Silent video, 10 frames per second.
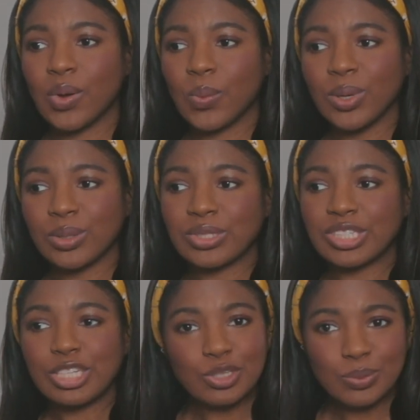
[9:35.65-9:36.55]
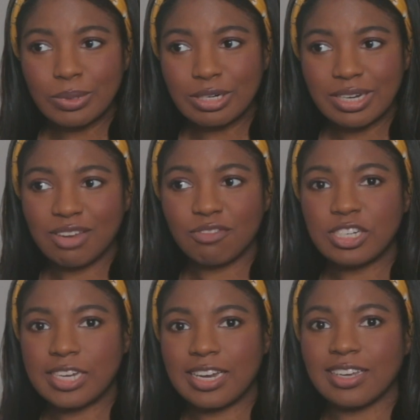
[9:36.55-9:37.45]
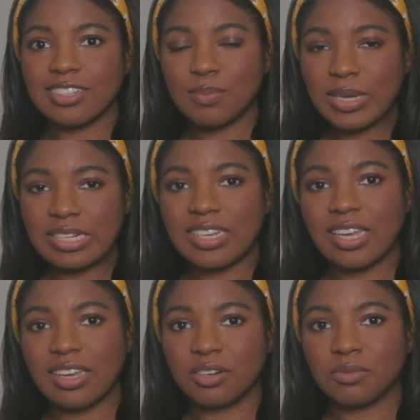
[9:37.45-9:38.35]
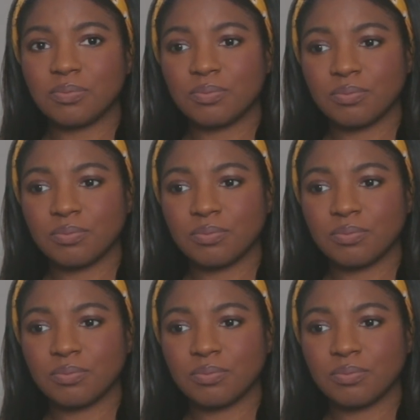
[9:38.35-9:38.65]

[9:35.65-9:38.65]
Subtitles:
we are sent to work every day to maintain,